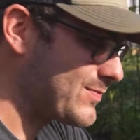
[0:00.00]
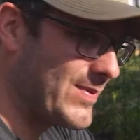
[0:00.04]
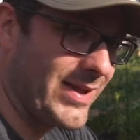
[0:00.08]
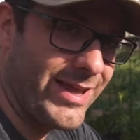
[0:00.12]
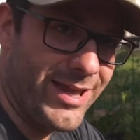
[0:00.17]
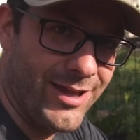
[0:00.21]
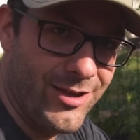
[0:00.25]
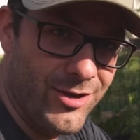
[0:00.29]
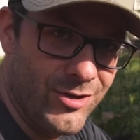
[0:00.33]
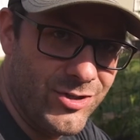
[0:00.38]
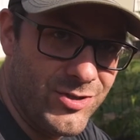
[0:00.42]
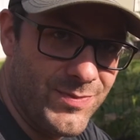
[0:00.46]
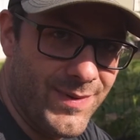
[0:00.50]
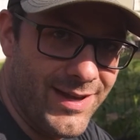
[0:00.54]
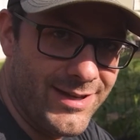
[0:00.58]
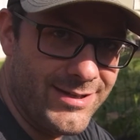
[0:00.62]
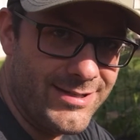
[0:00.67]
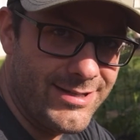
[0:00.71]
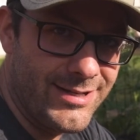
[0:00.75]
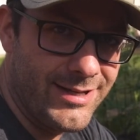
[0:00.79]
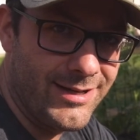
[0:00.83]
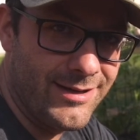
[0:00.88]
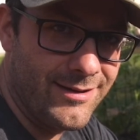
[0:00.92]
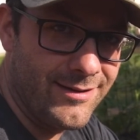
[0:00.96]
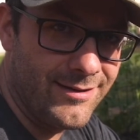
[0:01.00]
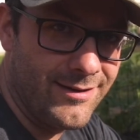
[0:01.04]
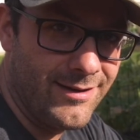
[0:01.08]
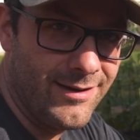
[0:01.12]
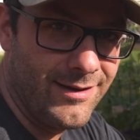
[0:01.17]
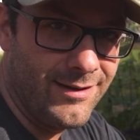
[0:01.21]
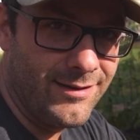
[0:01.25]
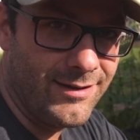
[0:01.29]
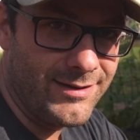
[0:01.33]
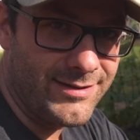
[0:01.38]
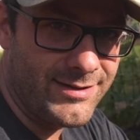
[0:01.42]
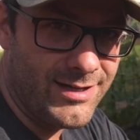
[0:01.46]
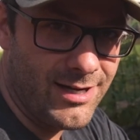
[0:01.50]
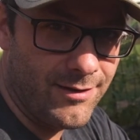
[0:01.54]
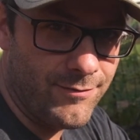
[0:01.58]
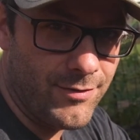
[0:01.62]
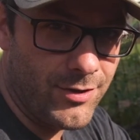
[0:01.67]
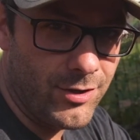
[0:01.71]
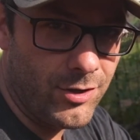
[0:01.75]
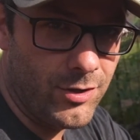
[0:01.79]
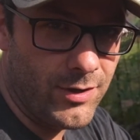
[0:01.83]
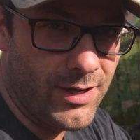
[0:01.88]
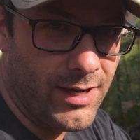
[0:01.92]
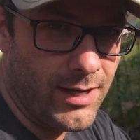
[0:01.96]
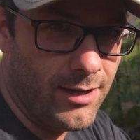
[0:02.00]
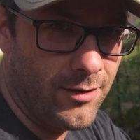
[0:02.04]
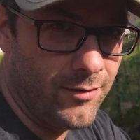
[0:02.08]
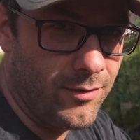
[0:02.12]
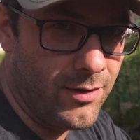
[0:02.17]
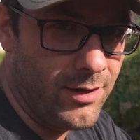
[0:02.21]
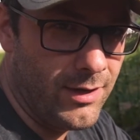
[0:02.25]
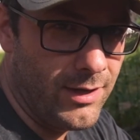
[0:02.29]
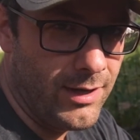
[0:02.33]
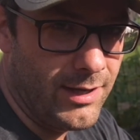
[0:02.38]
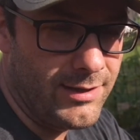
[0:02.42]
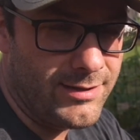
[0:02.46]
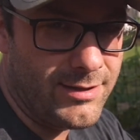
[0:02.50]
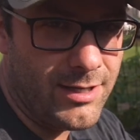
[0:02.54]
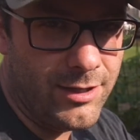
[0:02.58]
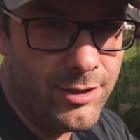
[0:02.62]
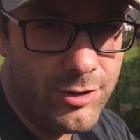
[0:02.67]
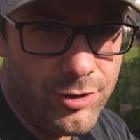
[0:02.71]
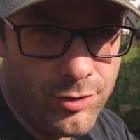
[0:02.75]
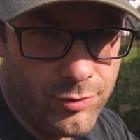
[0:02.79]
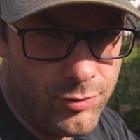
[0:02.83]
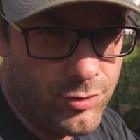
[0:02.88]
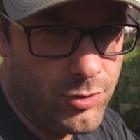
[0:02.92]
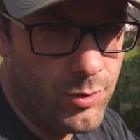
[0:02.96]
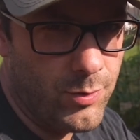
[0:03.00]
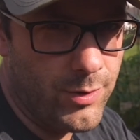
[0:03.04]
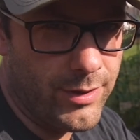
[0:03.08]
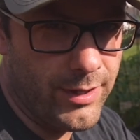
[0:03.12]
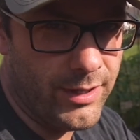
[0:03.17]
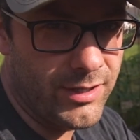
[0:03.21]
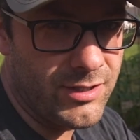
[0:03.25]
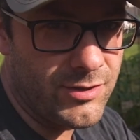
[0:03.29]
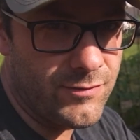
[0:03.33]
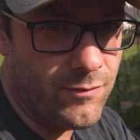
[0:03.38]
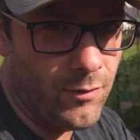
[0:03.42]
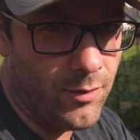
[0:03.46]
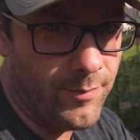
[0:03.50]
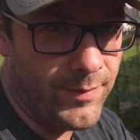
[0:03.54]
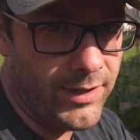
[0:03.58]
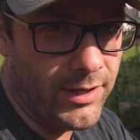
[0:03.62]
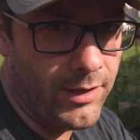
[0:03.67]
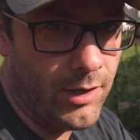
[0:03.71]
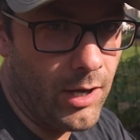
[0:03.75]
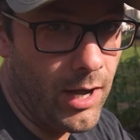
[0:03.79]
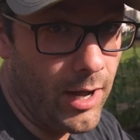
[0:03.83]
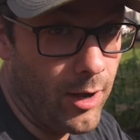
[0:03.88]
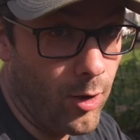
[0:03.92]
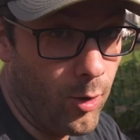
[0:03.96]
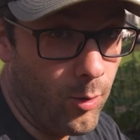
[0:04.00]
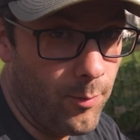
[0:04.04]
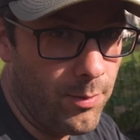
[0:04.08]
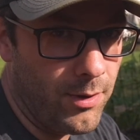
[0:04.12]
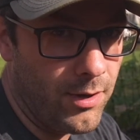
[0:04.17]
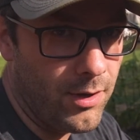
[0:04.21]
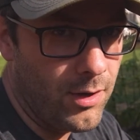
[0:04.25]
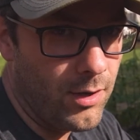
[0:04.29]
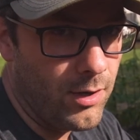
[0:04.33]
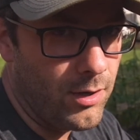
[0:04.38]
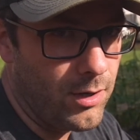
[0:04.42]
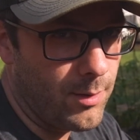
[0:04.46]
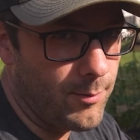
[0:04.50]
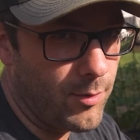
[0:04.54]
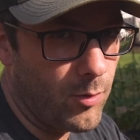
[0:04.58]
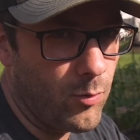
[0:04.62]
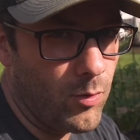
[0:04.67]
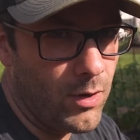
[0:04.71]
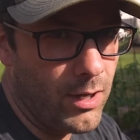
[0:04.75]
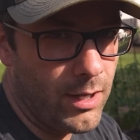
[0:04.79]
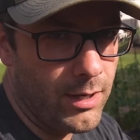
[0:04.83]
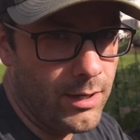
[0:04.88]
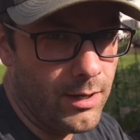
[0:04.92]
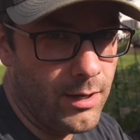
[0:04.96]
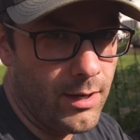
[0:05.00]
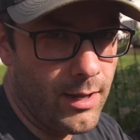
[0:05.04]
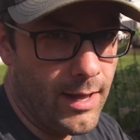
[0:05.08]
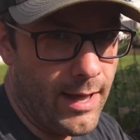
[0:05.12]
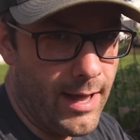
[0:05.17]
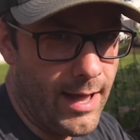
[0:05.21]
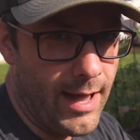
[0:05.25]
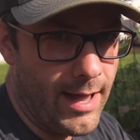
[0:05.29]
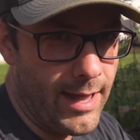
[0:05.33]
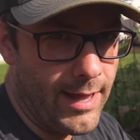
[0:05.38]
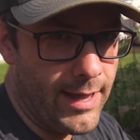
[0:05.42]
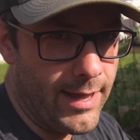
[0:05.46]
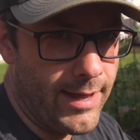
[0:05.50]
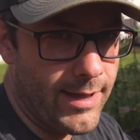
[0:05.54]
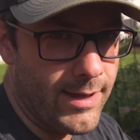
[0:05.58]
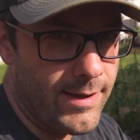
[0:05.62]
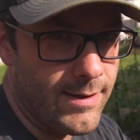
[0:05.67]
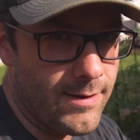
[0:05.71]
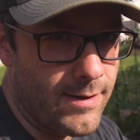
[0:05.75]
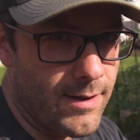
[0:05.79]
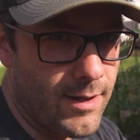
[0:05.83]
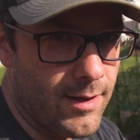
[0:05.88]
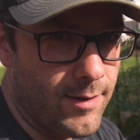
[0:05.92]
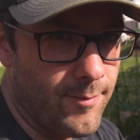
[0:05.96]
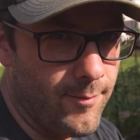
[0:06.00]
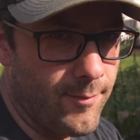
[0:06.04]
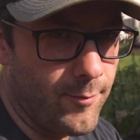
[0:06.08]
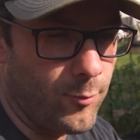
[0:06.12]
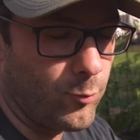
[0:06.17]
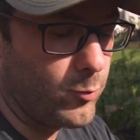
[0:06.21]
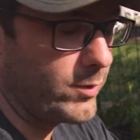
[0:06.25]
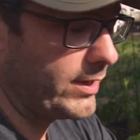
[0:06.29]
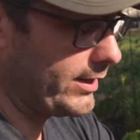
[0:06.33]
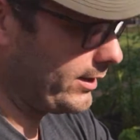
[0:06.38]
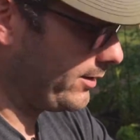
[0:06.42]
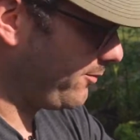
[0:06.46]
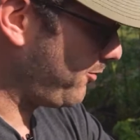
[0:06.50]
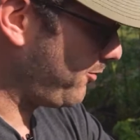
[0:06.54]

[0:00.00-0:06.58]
make a huge mess here. Let's cover the ground. It's gonna do two things for me, I hope. Number one, I am really